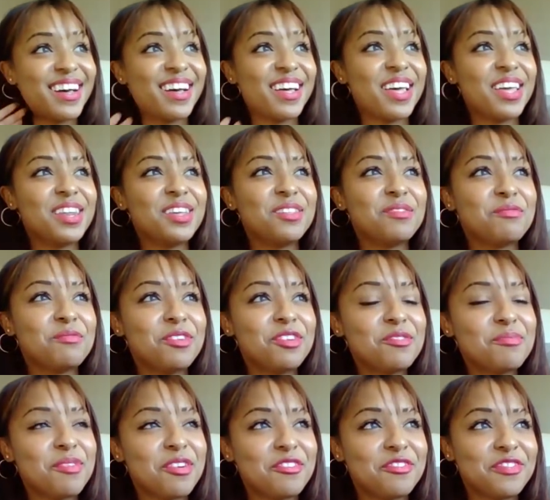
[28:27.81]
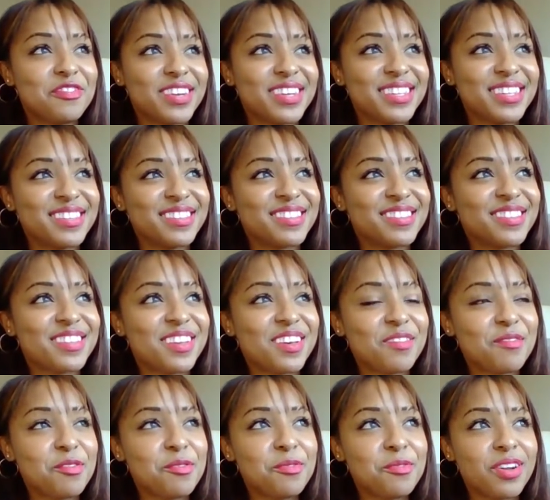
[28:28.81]
And then one of my friends,
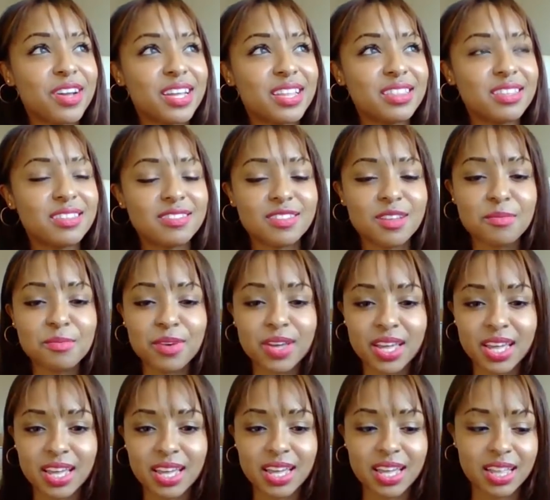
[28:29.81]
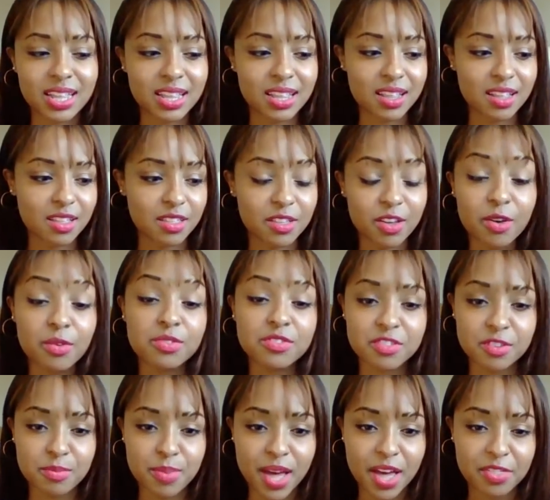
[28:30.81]
we were in the subway and going
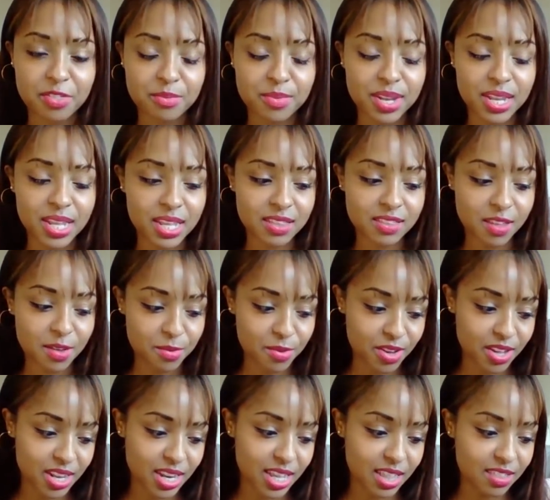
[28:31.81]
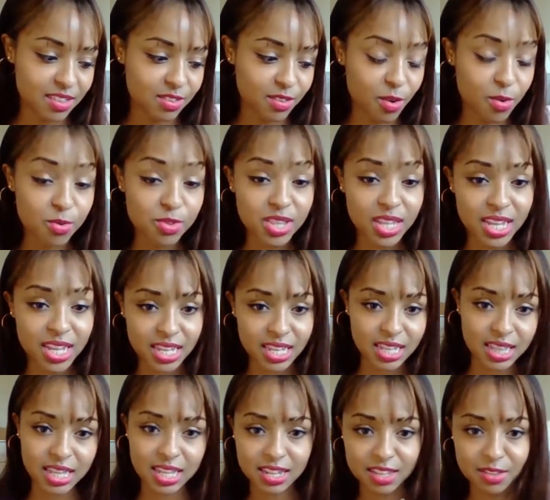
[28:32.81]
to the bathroom in Itaewon, and this old lady
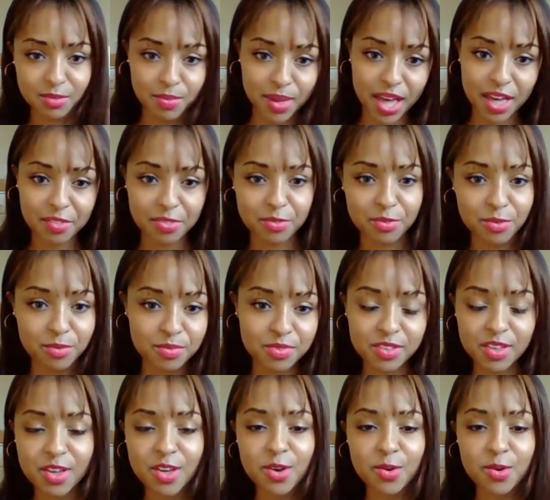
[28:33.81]
cleaning the bathrooms